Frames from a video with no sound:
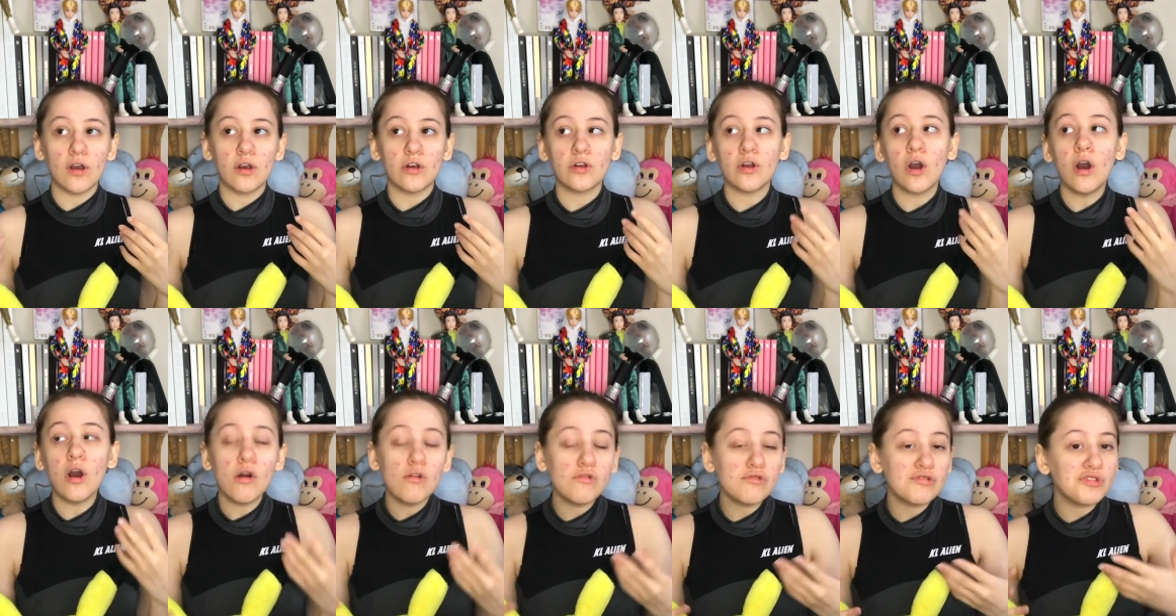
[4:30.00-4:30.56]

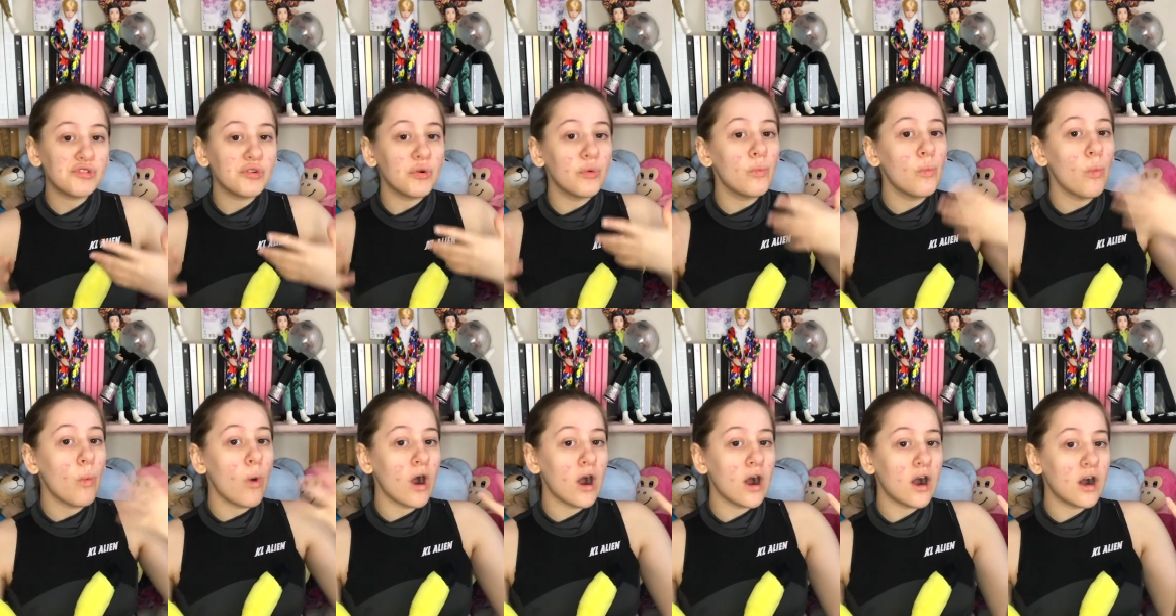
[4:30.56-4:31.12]
cultural
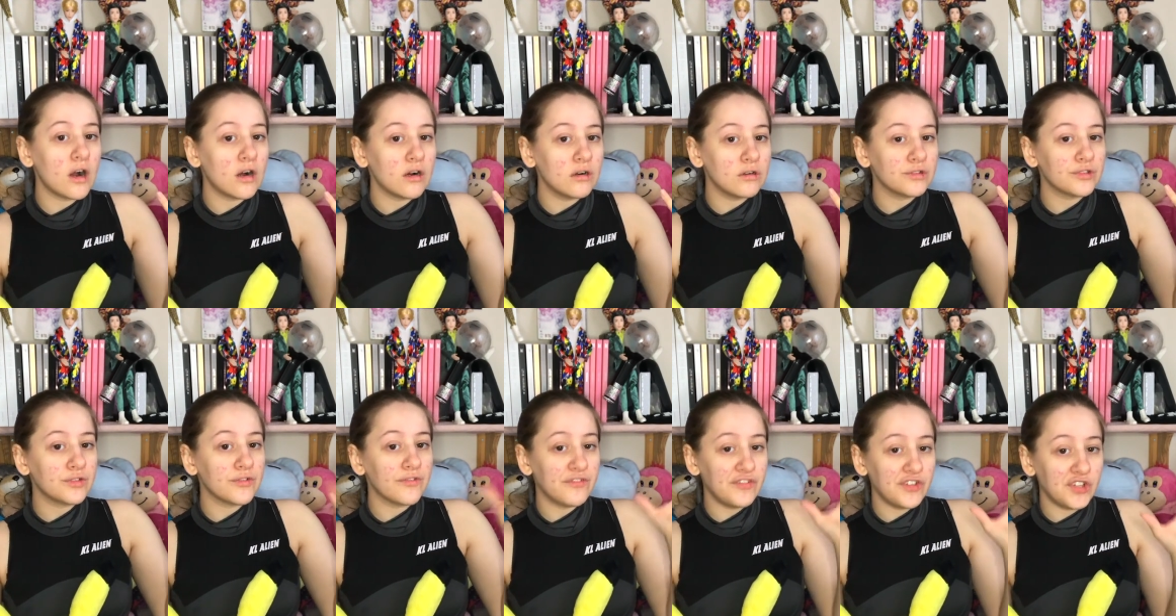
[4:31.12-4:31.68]

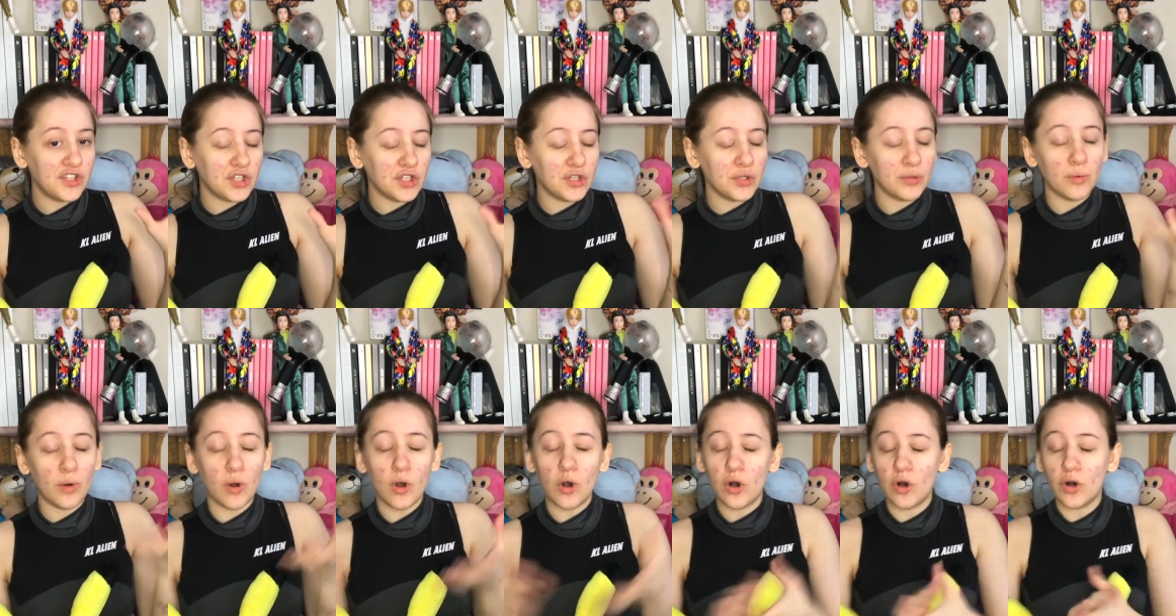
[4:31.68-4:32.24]
world view
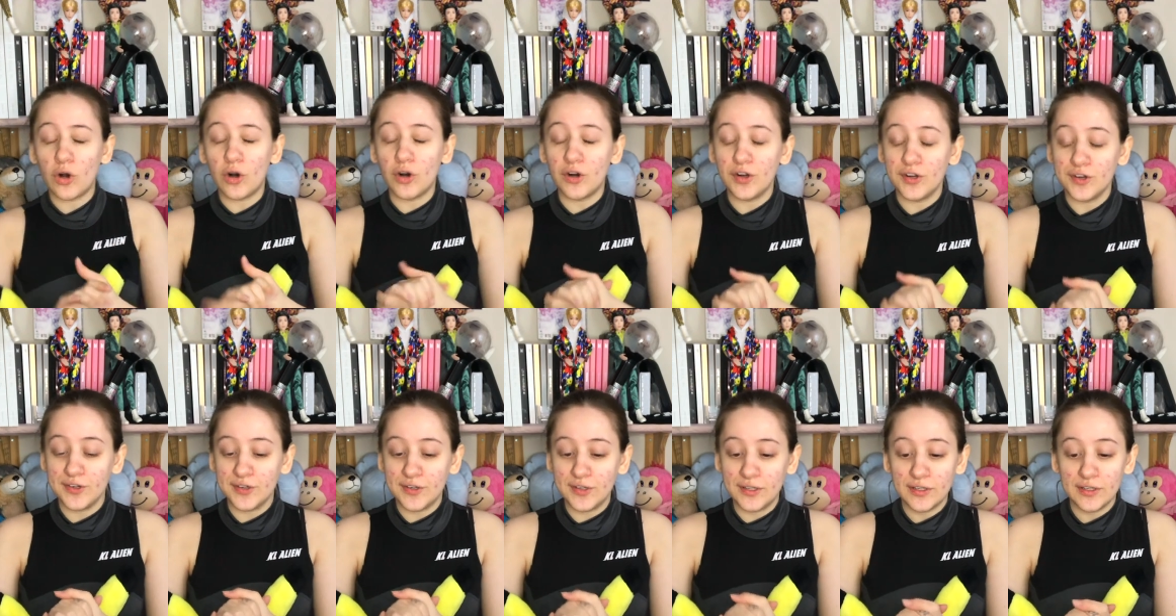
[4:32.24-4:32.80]

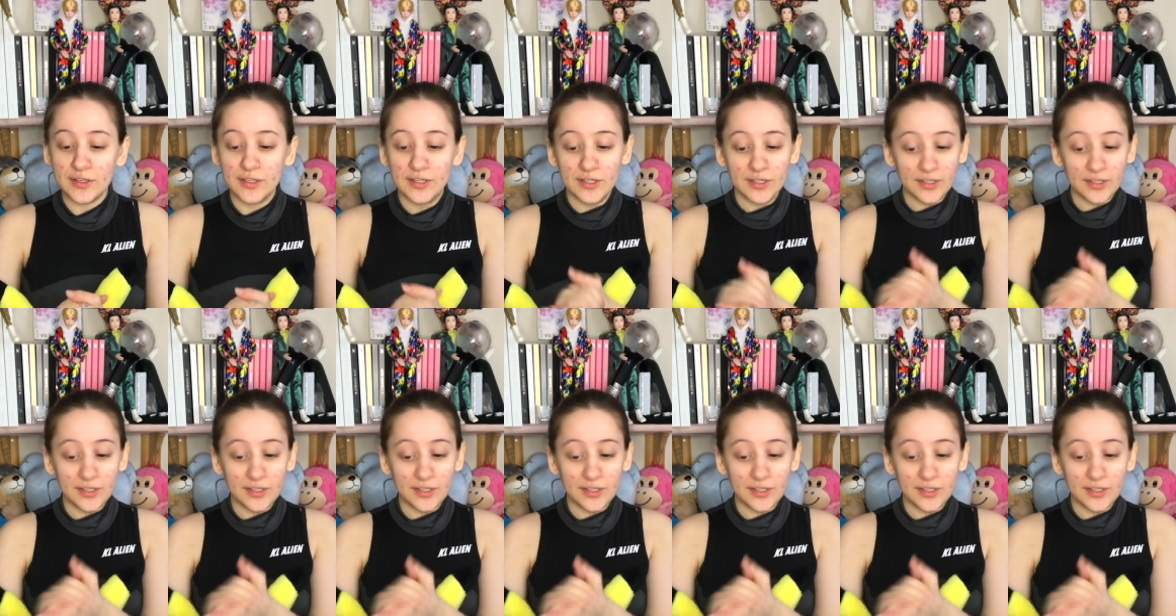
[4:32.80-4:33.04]
on